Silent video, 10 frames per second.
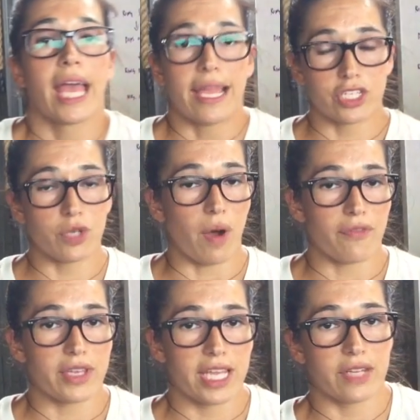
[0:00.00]
and do them
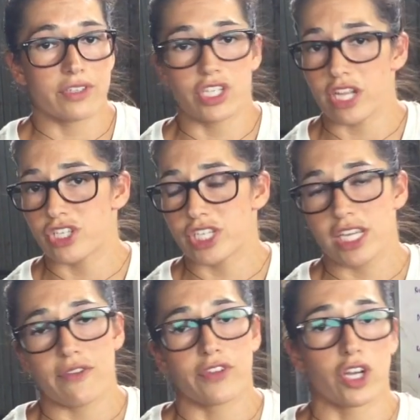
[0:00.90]
off the end of a
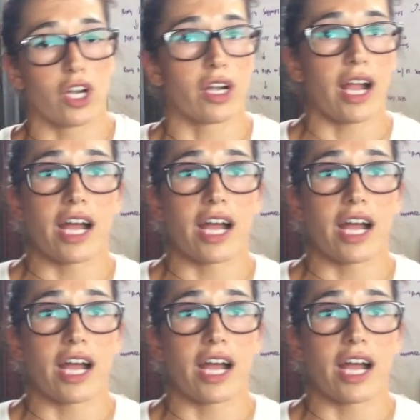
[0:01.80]
GHD. If your